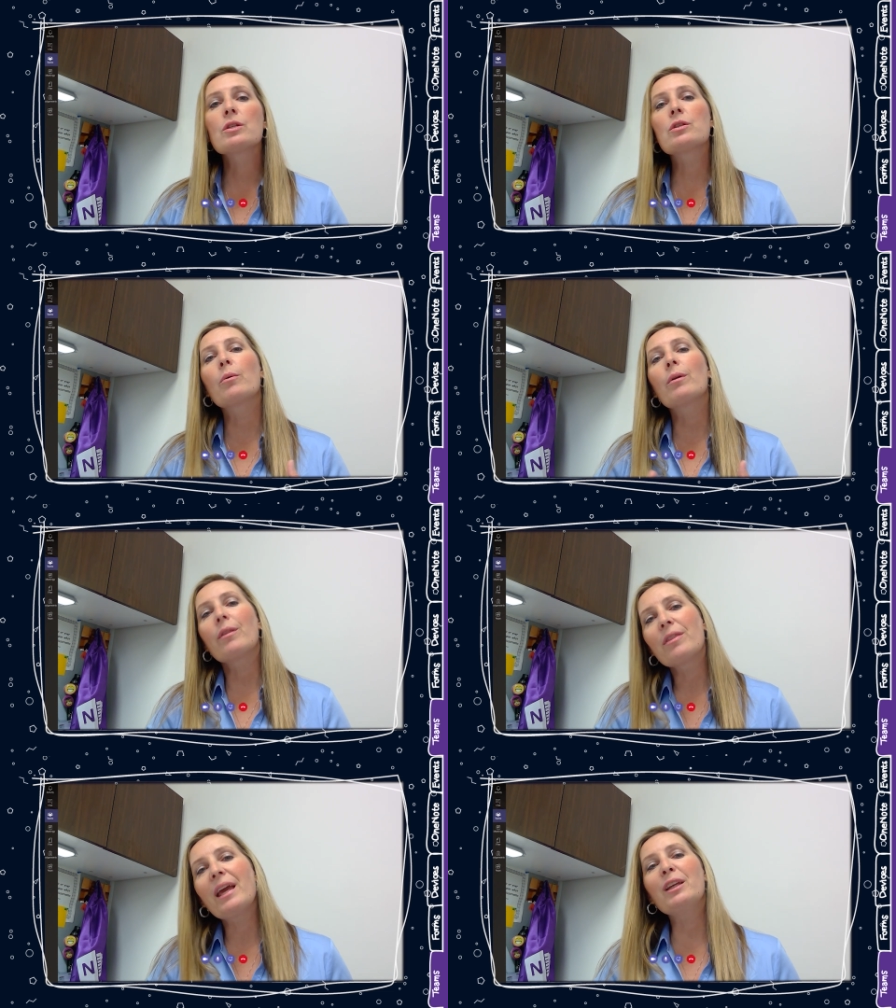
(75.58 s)
So
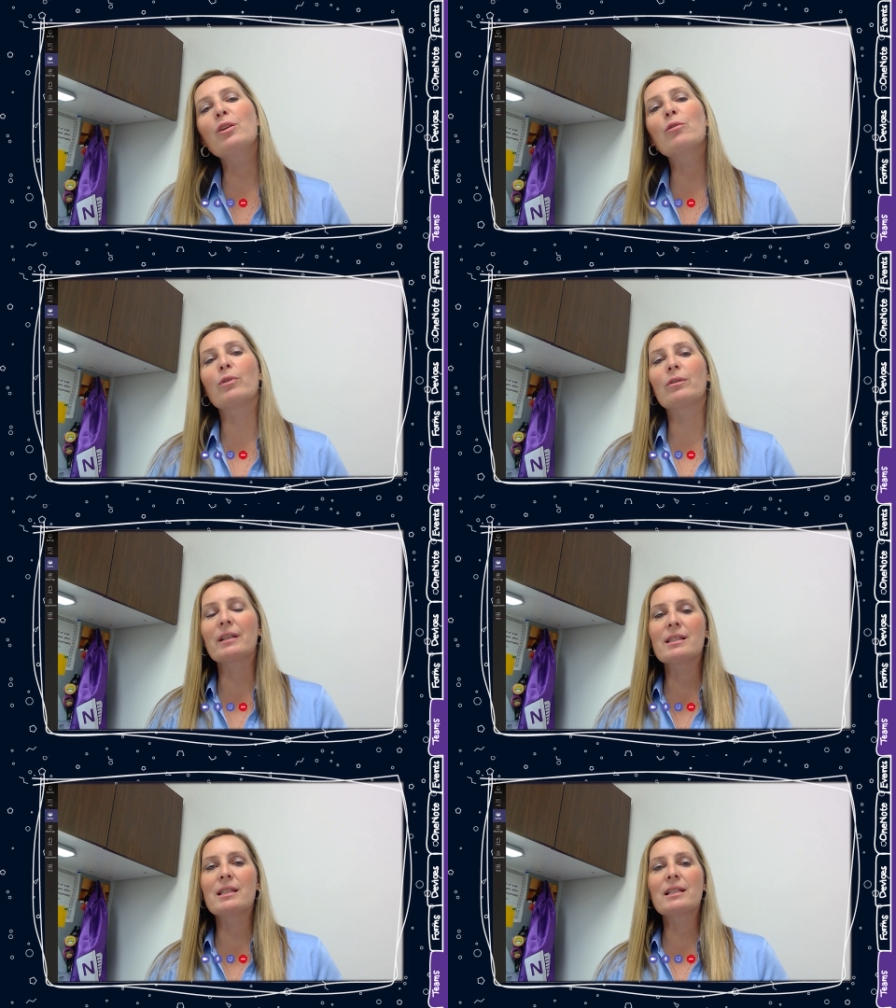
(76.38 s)
thank you for
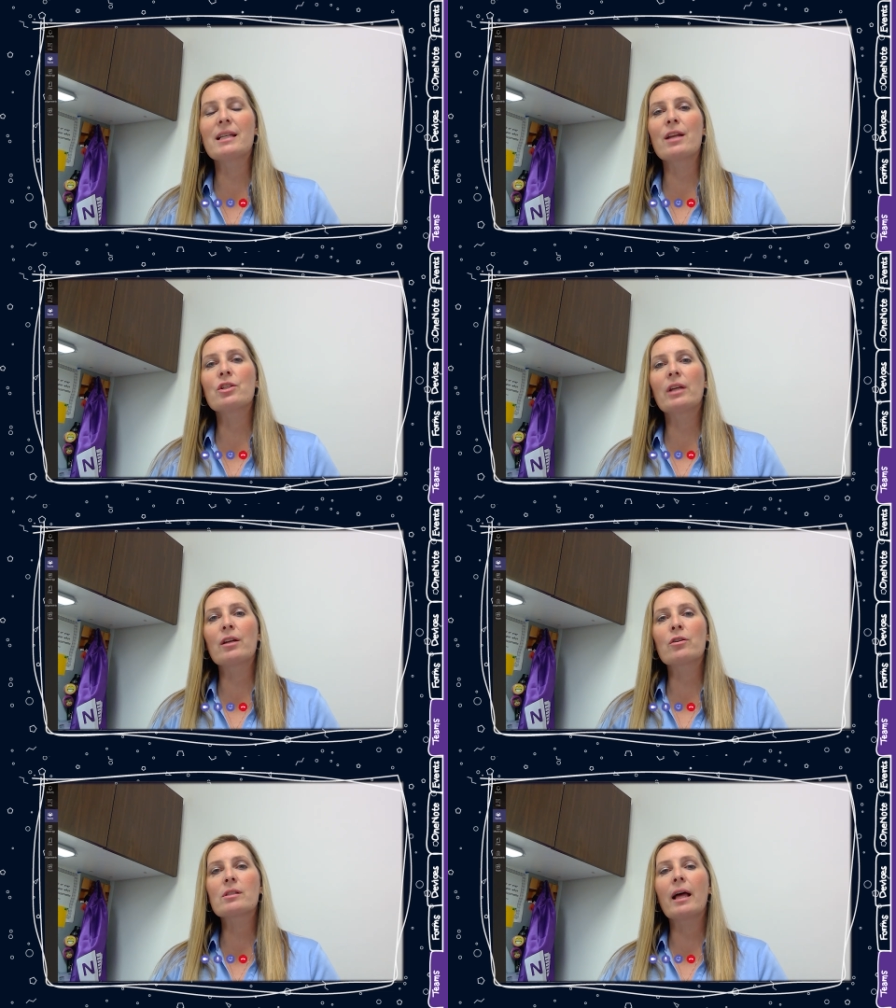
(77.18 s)
listening to
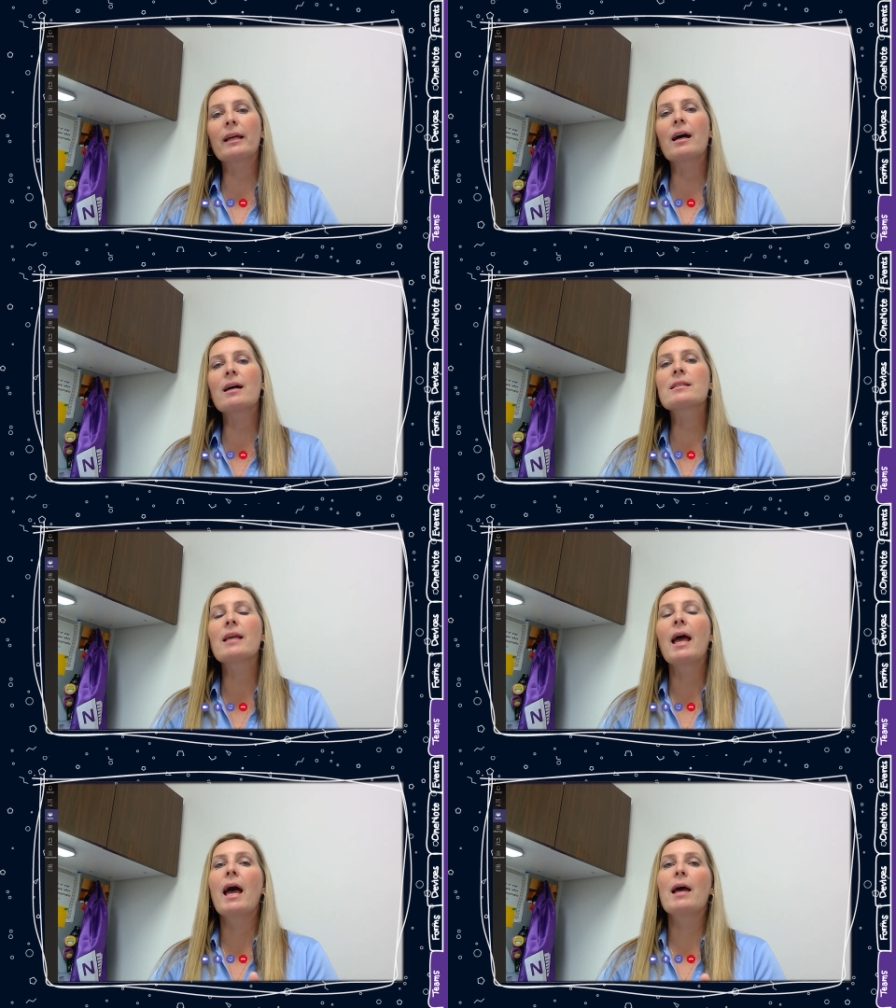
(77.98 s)
educators like us
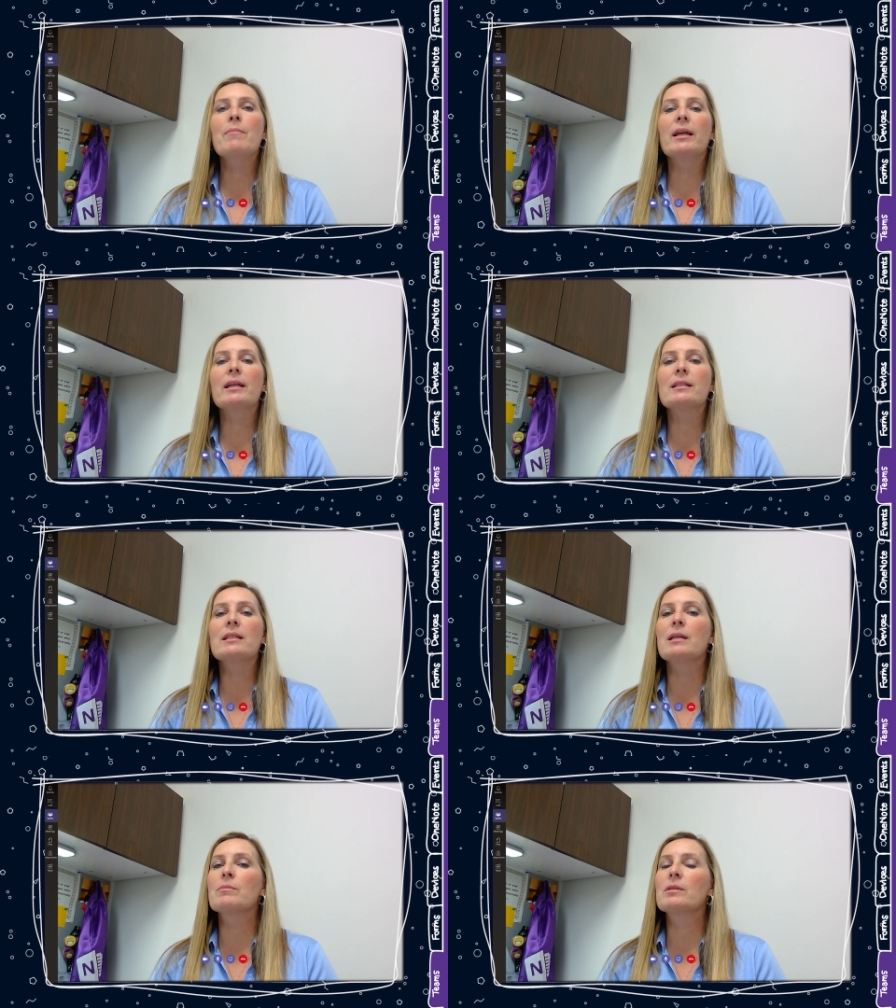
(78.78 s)
and making
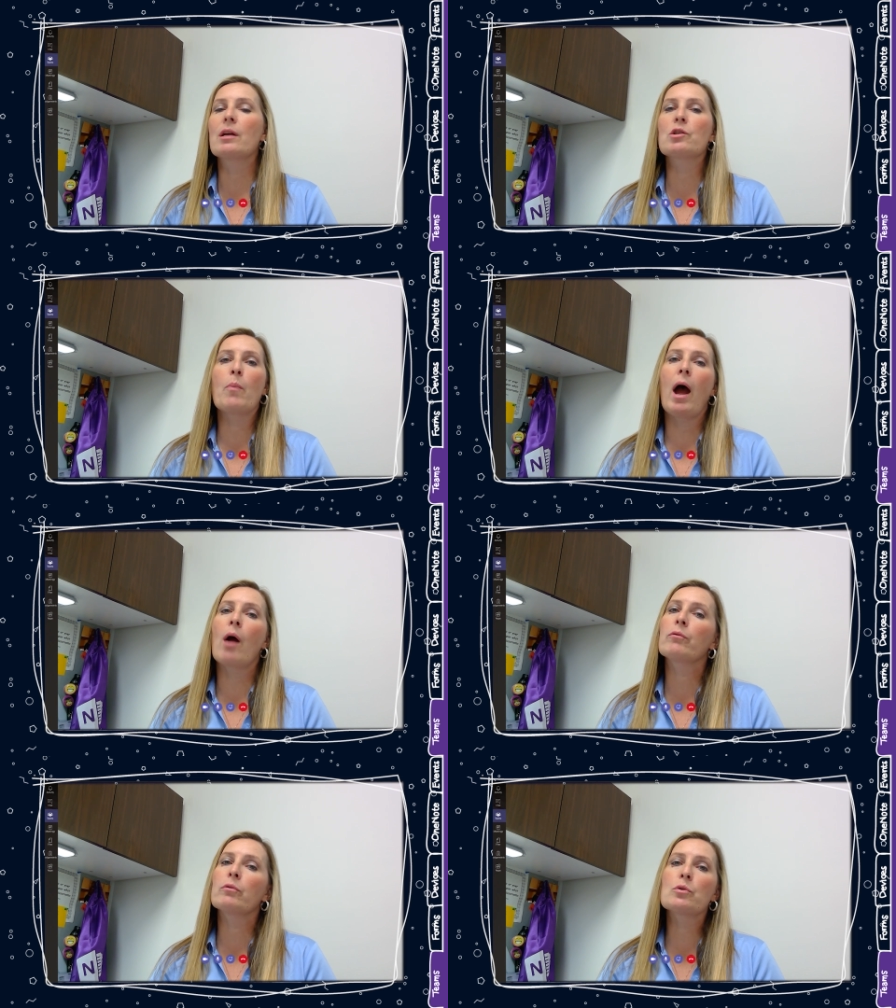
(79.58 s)
Teams such a
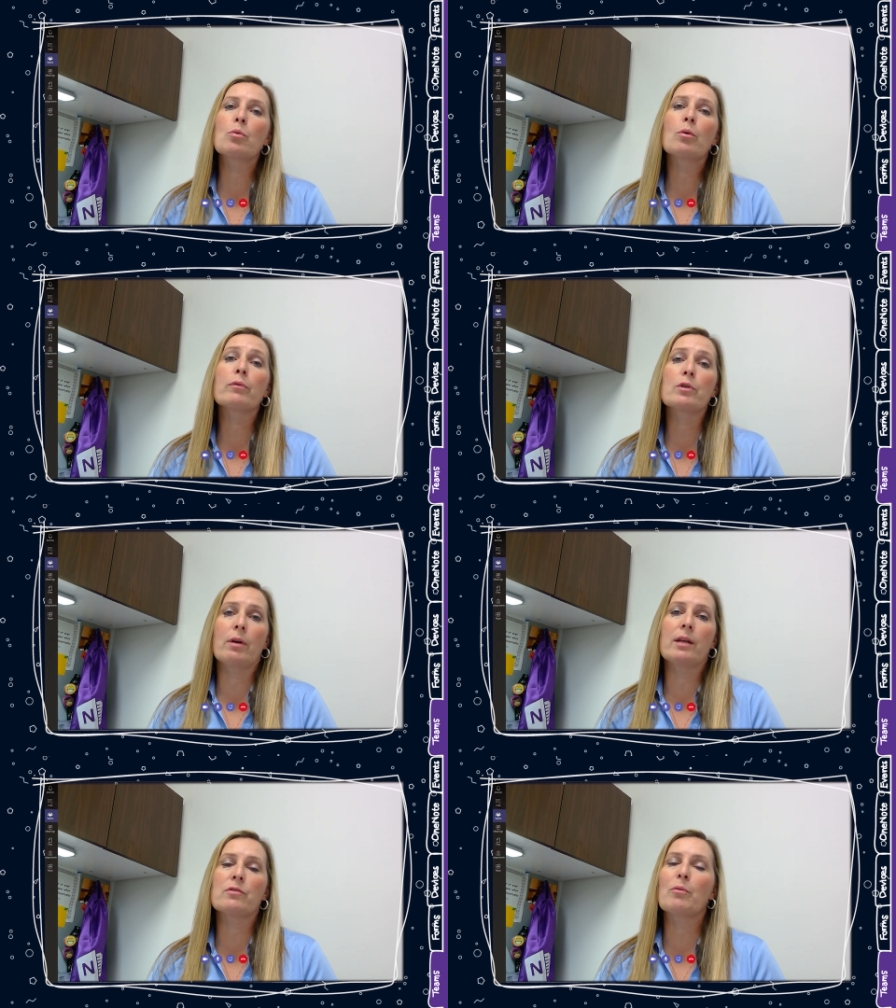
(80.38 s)
powerful tool for
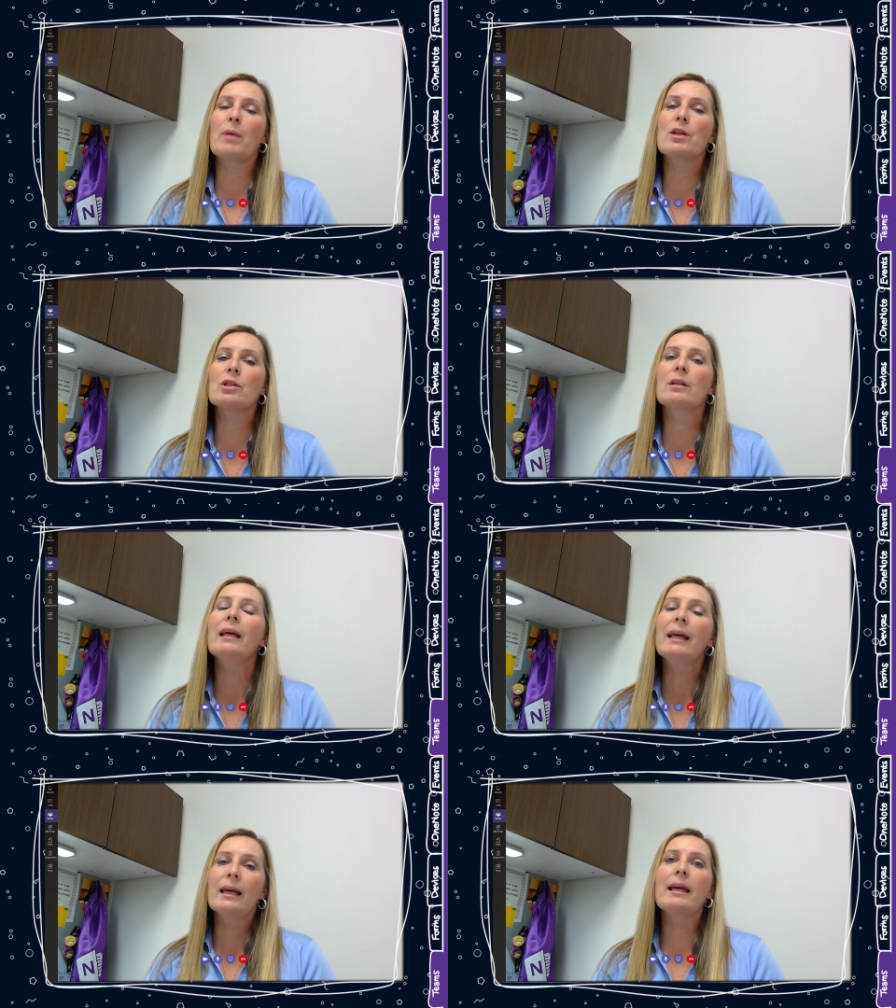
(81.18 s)
transformation
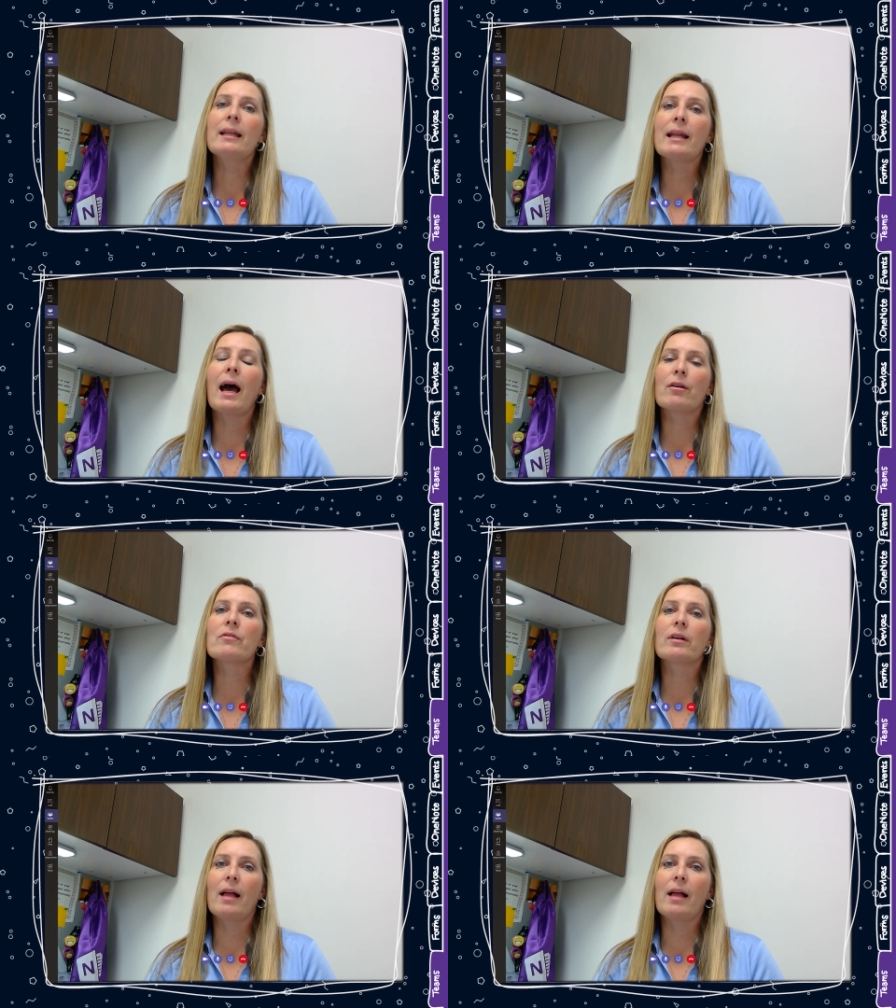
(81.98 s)
in and out of the